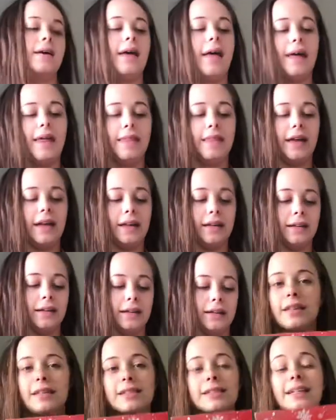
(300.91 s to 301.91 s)
And then
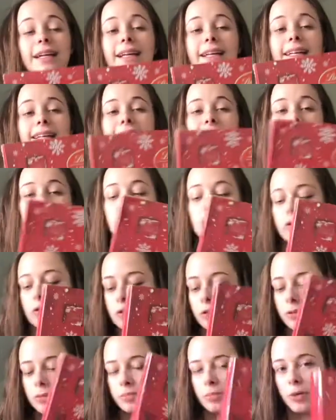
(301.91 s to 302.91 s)
this like lint
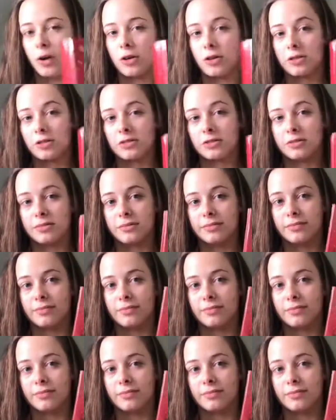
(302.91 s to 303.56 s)
chocolate box